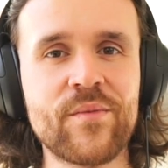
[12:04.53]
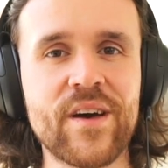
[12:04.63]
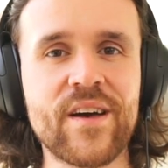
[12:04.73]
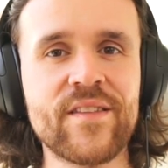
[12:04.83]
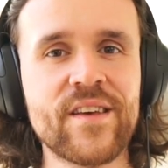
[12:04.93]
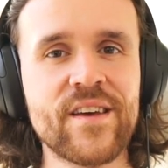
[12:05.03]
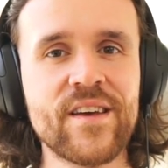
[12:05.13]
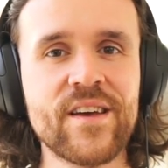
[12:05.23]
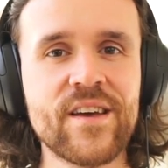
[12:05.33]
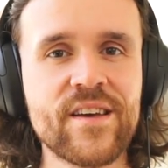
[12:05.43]
that,
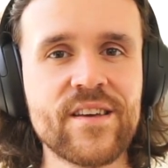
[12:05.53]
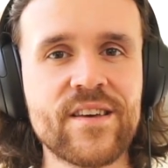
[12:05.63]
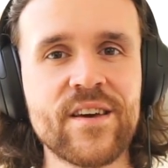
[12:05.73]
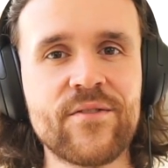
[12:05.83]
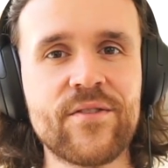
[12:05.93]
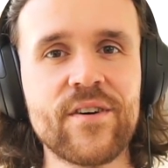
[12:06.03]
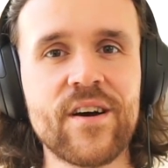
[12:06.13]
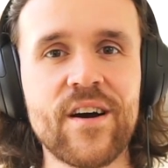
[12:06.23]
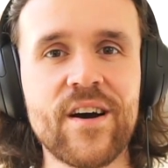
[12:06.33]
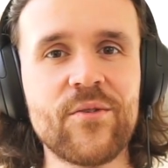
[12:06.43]
give,
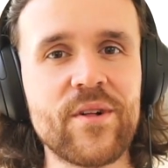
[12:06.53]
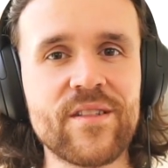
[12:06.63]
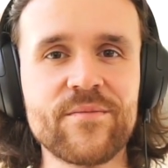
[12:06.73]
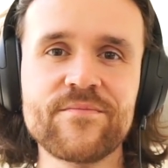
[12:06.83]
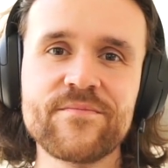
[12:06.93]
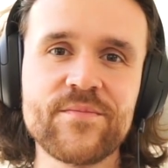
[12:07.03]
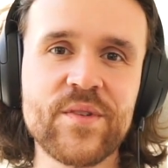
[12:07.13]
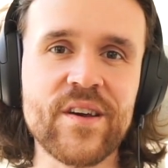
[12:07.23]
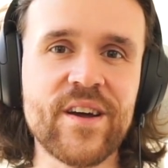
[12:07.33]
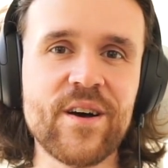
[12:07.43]
uh, well,
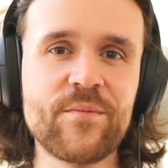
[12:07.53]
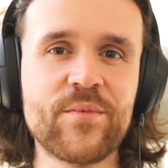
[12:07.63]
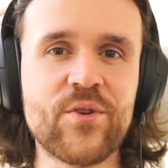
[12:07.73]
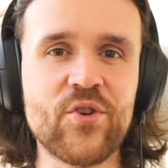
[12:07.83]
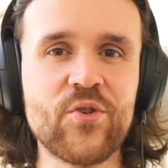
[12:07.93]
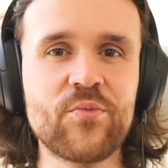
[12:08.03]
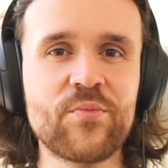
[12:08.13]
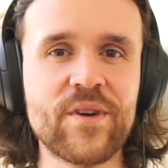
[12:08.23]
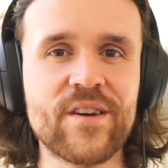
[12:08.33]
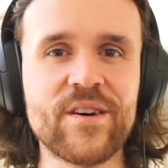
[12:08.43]
sign up to
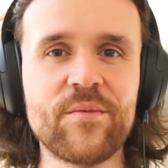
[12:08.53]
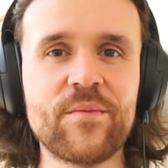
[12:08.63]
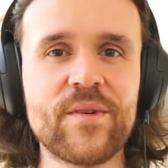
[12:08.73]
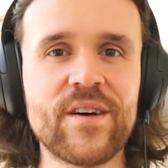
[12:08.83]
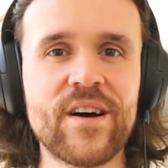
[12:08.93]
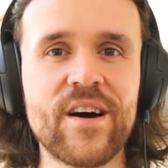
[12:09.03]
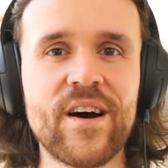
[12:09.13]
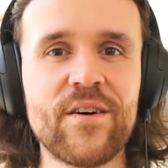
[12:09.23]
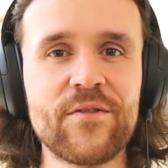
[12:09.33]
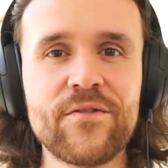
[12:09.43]
become
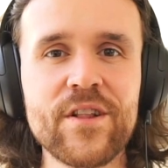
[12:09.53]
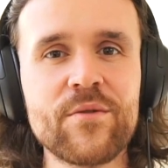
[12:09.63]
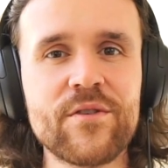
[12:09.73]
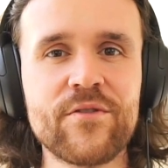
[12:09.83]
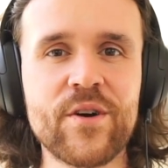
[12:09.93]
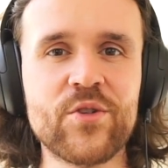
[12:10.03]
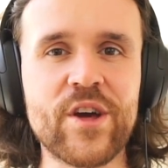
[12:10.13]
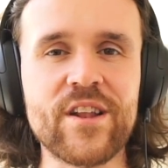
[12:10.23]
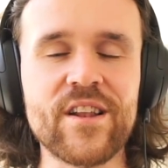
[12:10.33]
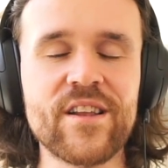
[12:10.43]
a follower of our
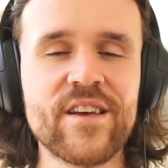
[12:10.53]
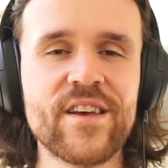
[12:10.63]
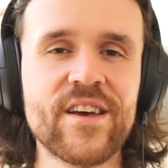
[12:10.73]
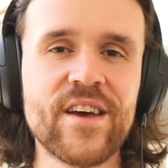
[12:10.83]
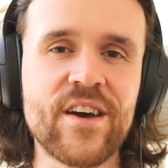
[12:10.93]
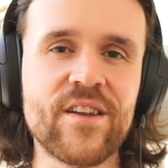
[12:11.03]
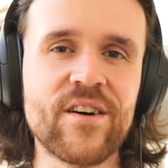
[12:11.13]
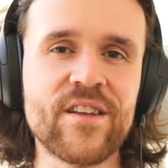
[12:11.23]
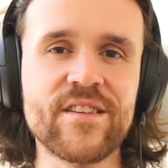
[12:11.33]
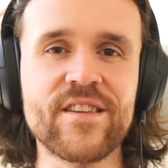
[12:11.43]
channel. And
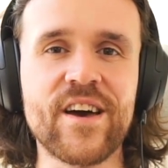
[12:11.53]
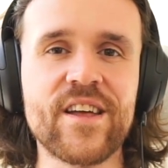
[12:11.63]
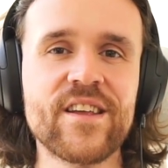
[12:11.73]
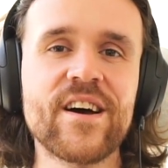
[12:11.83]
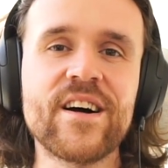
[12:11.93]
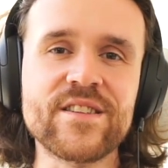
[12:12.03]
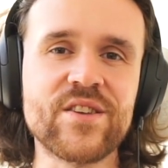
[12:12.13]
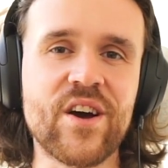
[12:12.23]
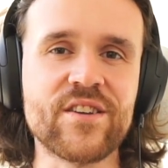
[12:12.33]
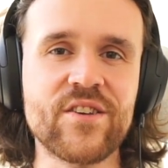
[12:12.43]
other than that, I'll
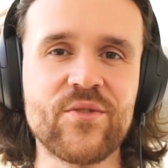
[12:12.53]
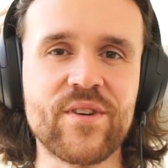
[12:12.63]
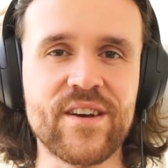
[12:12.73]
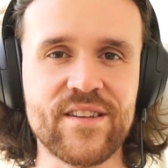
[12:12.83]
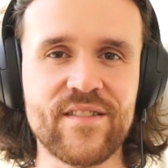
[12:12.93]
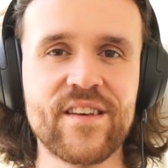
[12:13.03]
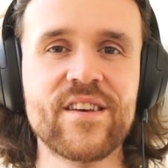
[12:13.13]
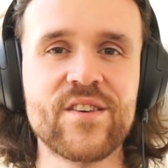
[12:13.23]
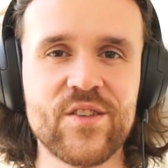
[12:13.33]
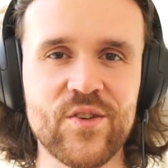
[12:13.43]
talk to you again
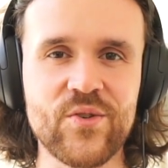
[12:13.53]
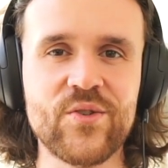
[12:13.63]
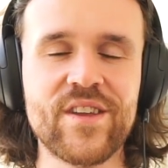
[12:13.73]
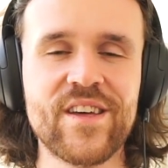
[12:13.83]
soon.